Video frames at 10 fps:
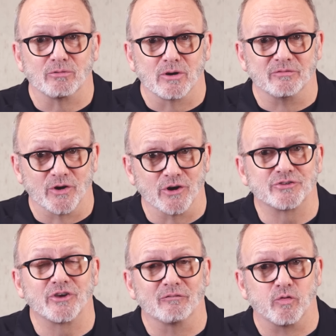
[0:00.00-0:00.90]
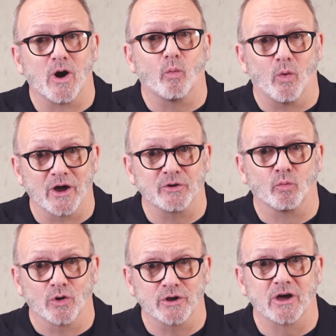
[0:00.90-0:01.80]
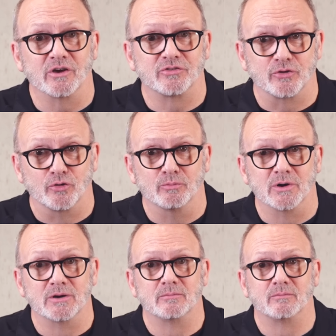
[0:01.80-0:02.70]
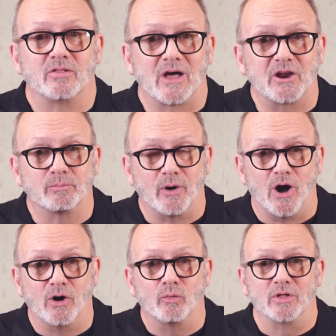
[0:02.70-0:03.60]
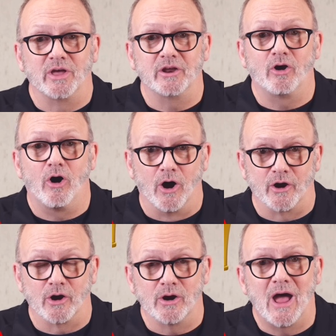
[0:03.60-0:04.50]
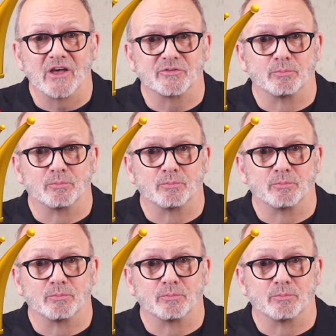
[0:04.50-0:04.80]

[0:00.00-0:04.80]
the reverse of what one would assume. The lighter ball will hit harder as